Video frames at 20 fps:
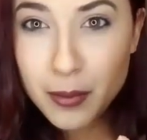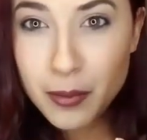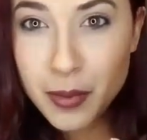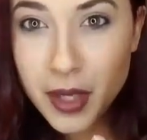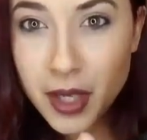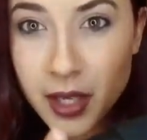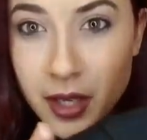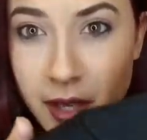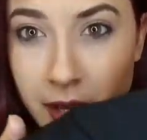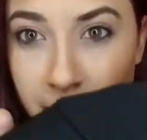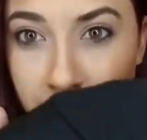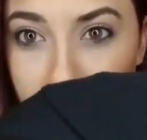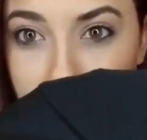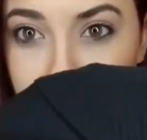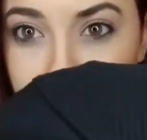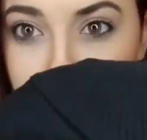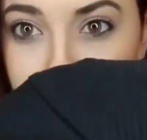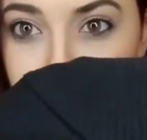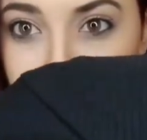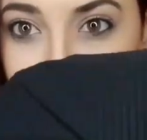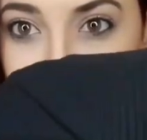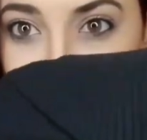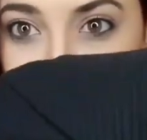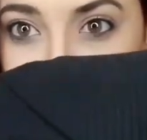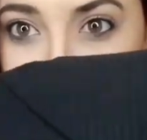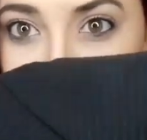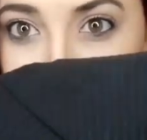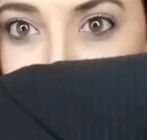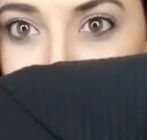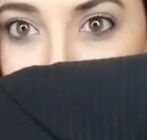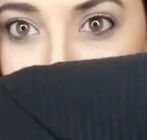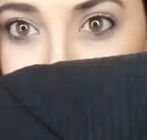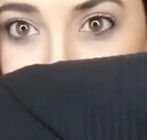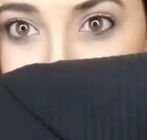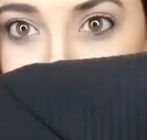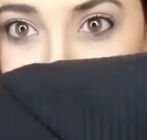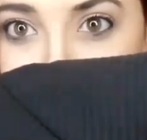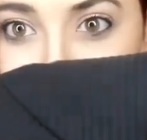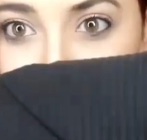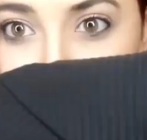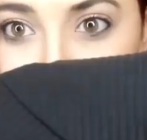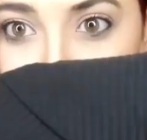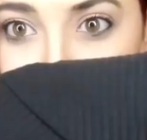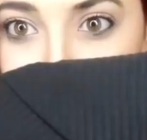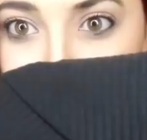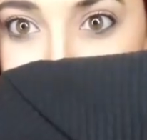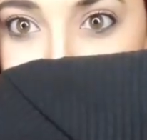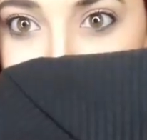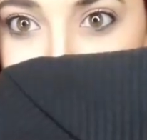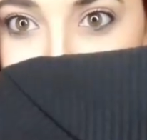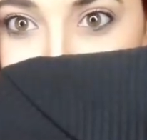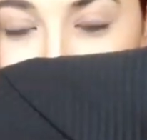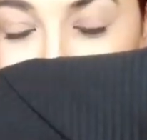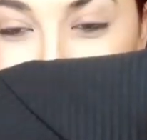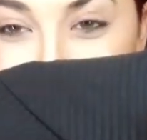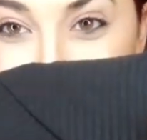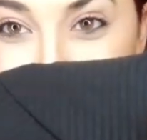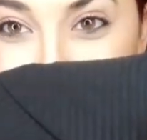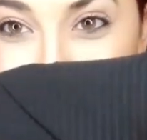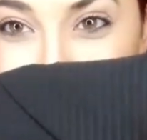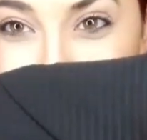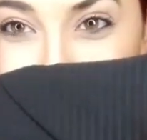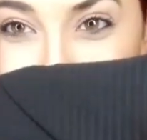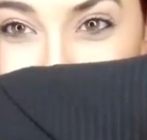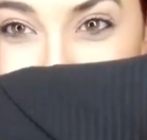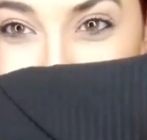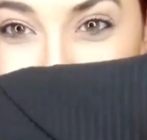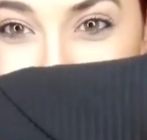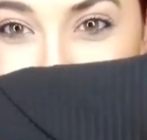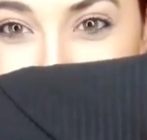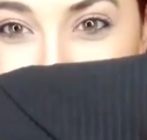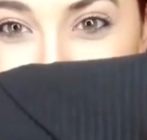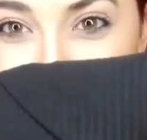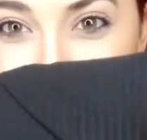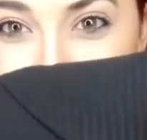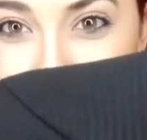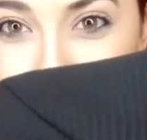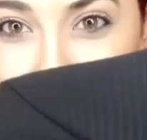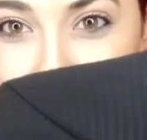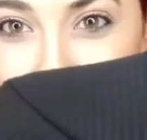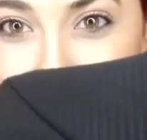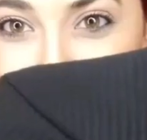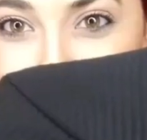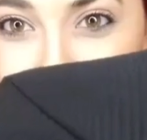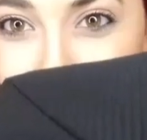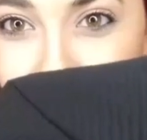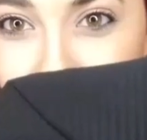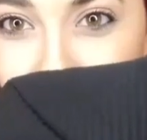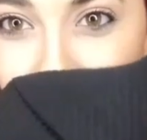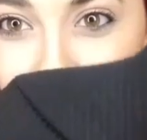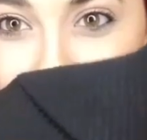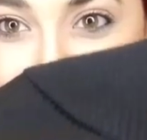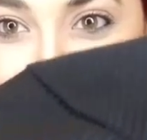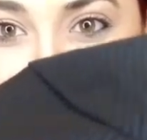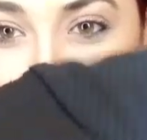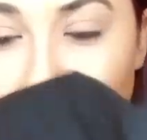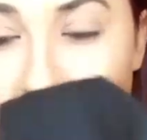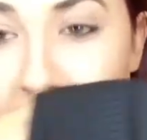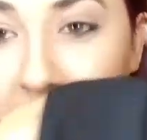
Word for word: But um, it does have a ribbing. There we go. See, it has this texture